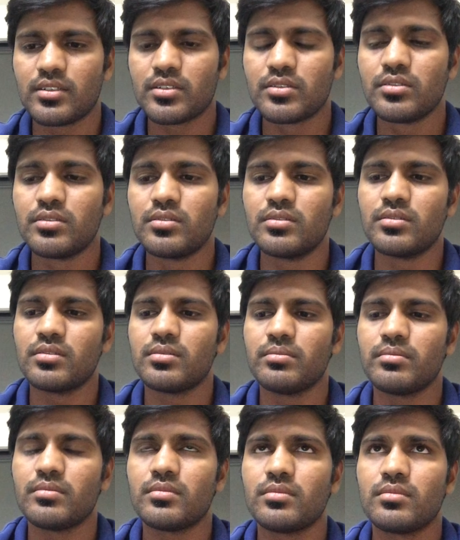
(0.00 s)
to
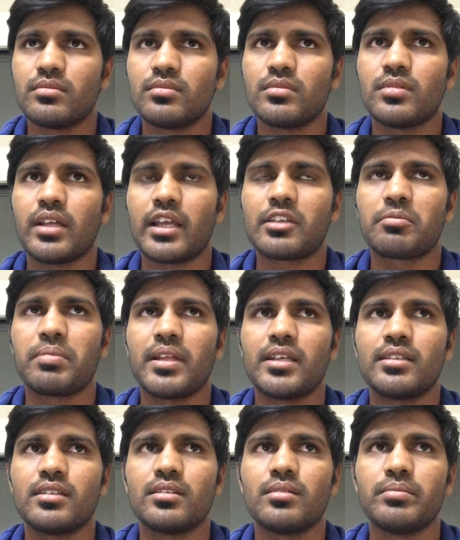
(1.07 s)

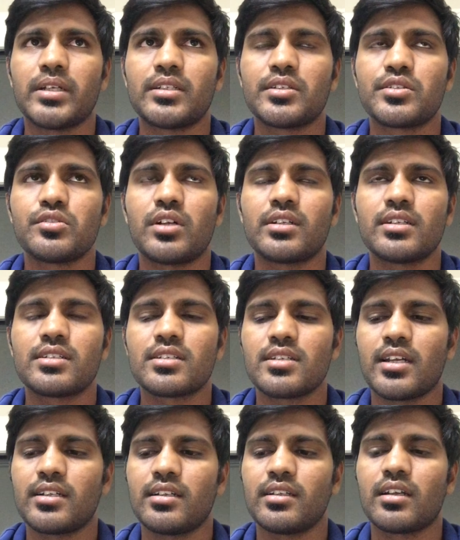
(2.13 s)
explain, better to
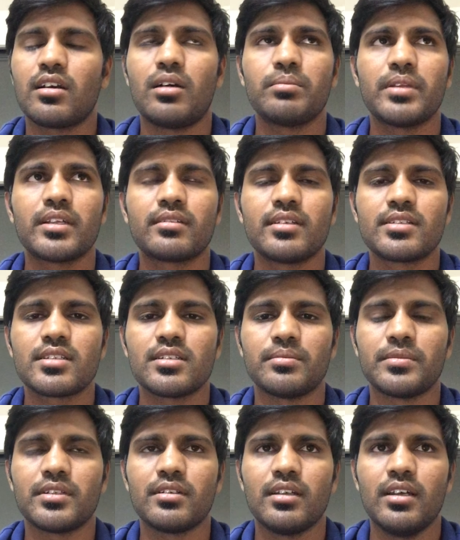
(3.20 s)
understand on the complex
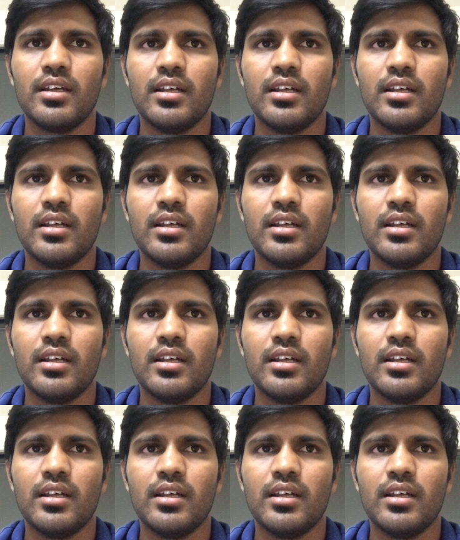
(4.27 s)
systems.